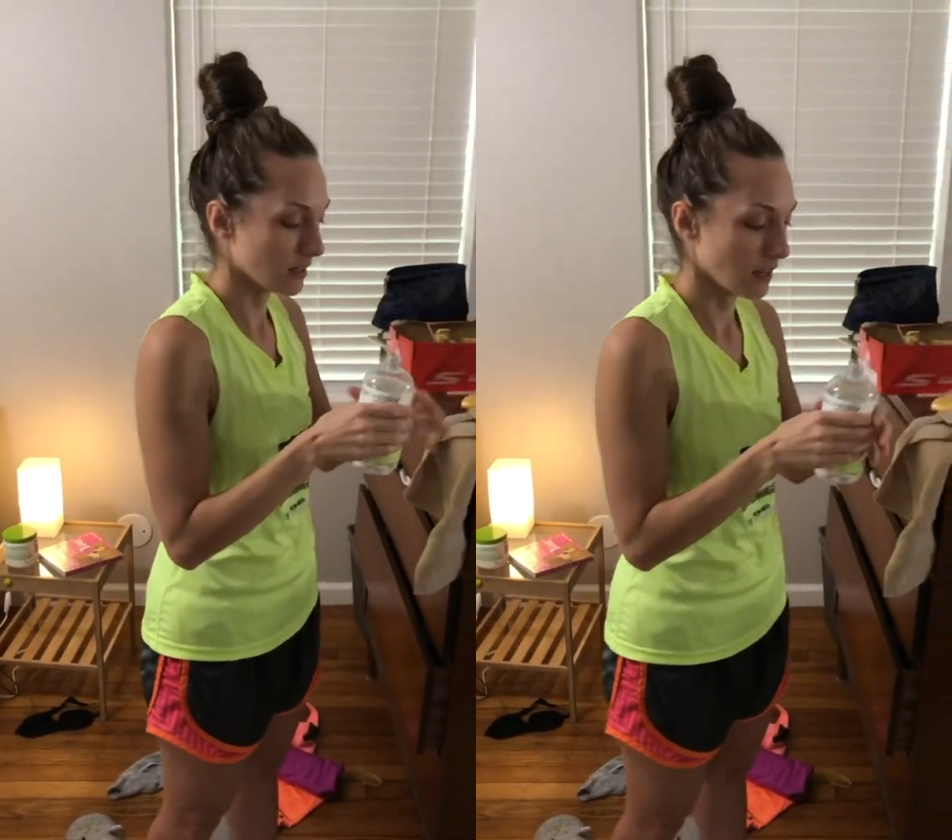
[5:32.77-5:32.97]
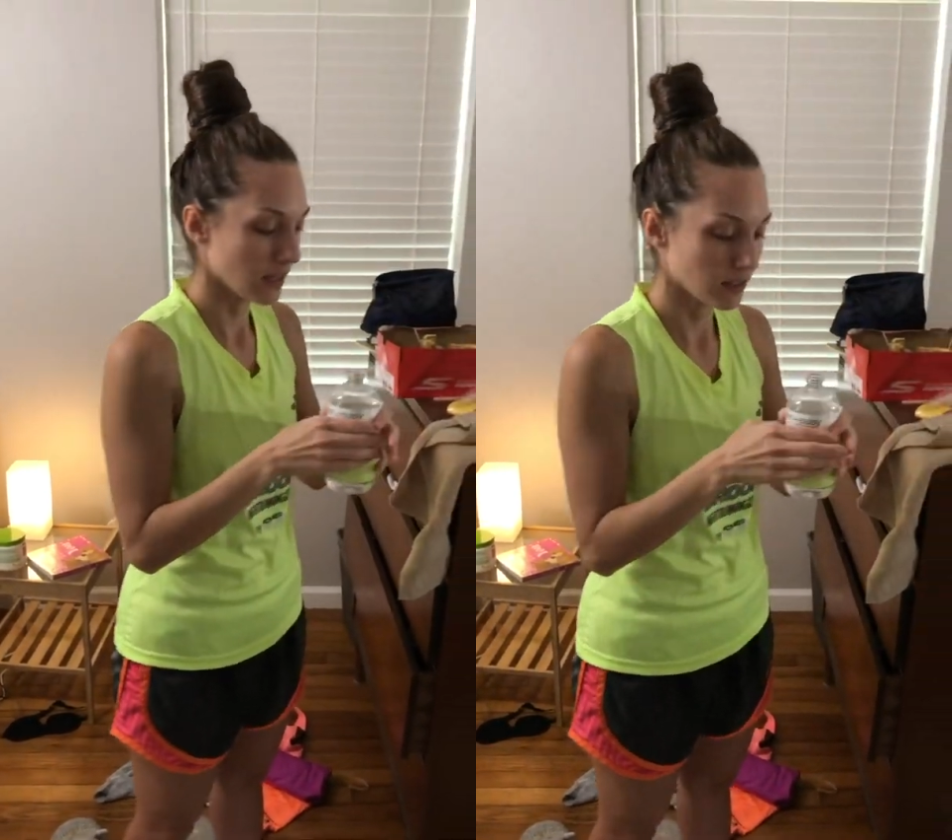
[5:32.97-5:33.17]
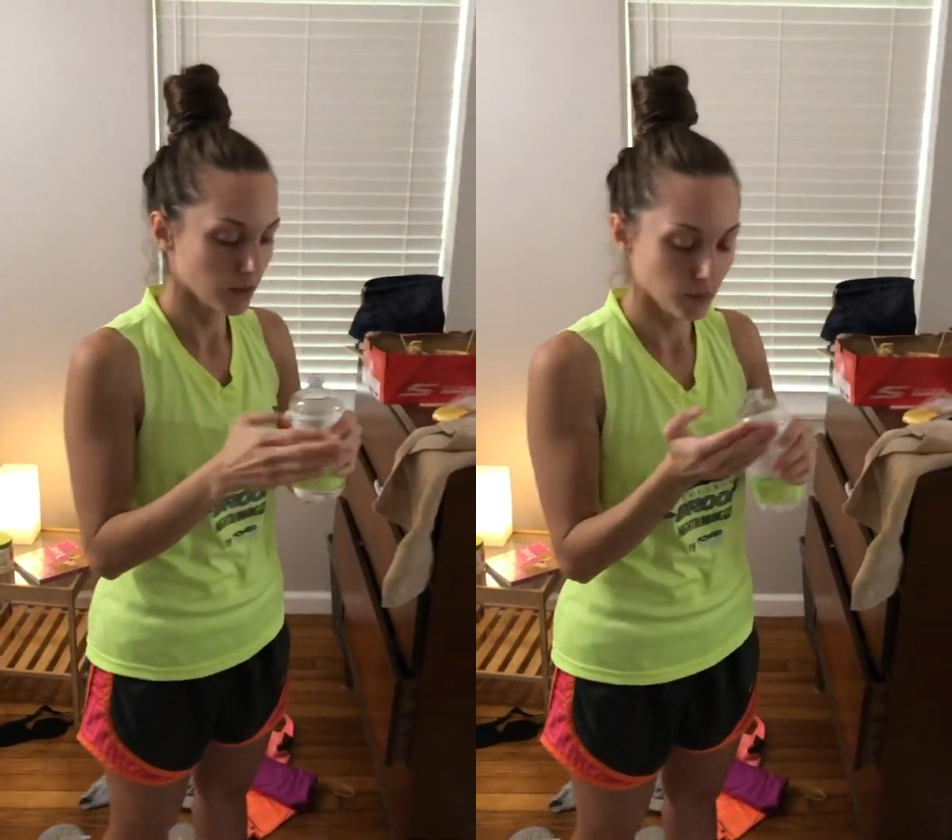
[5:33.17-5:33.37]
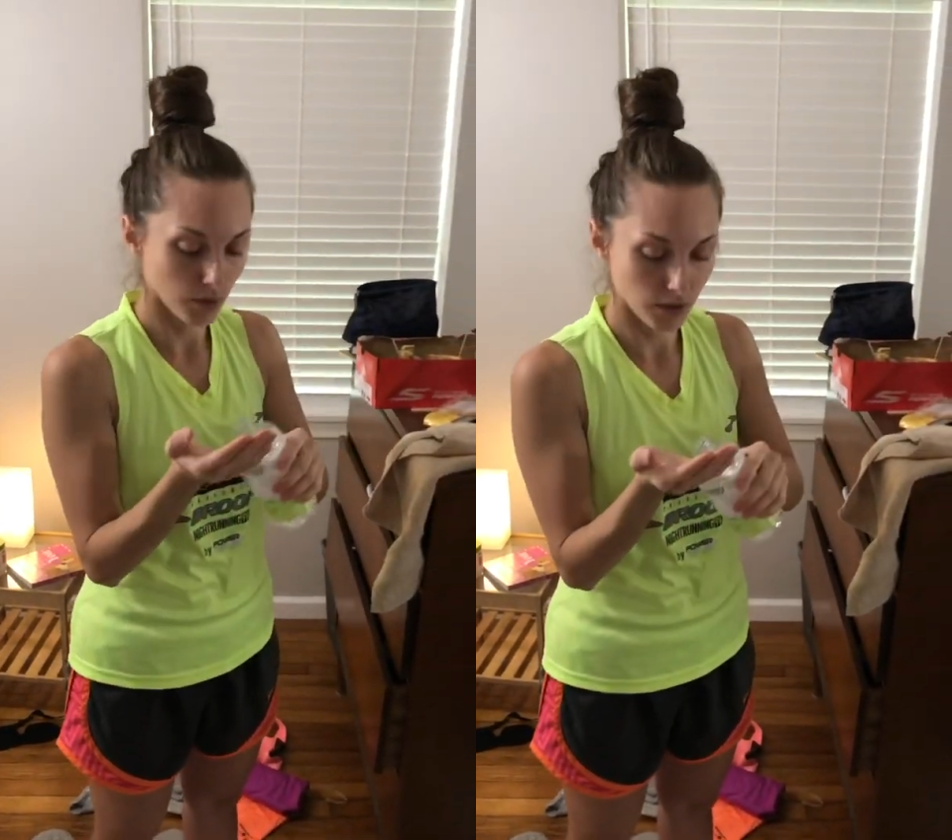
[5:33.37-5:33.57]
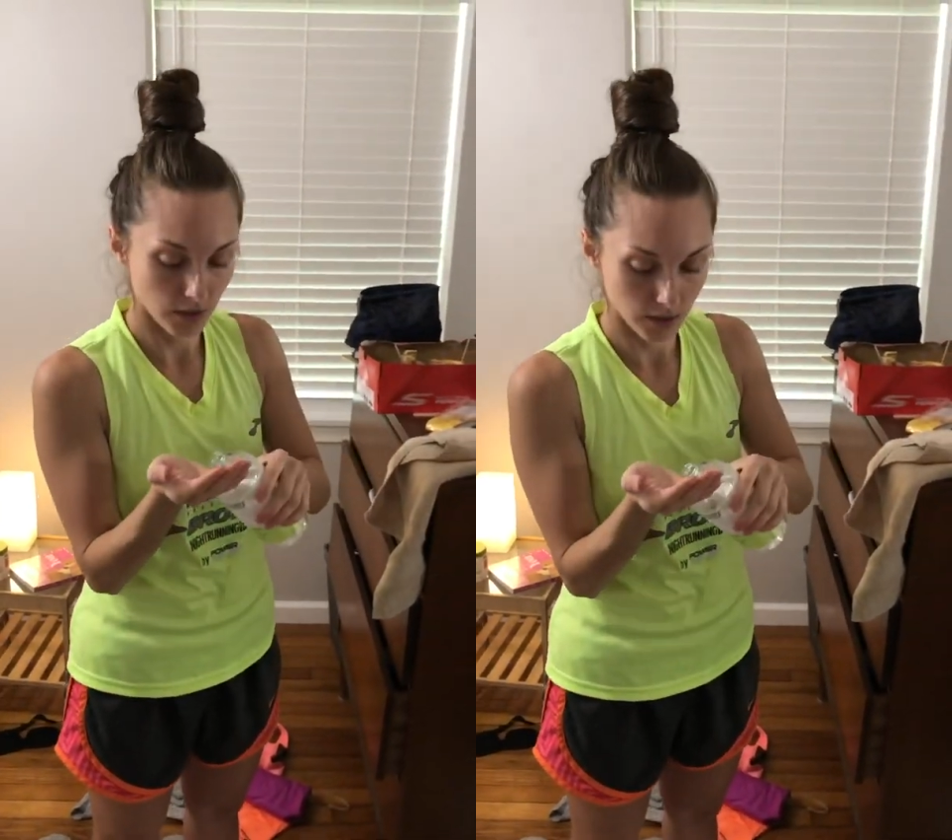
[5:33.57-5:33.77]
I like to
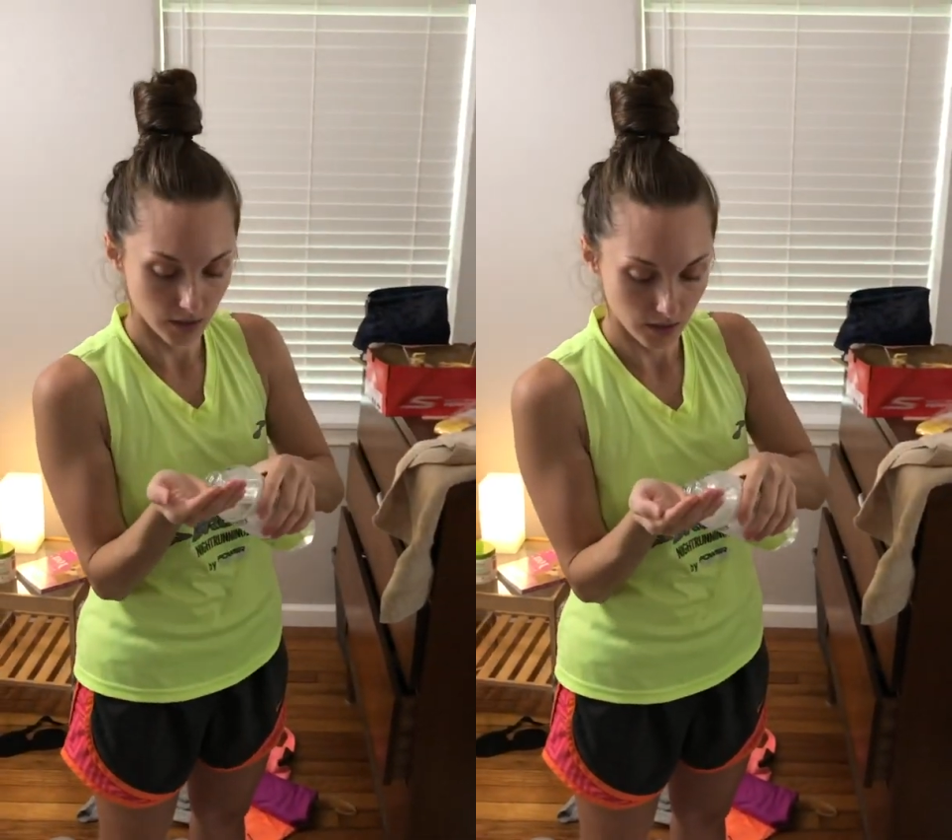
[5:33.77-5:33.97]
put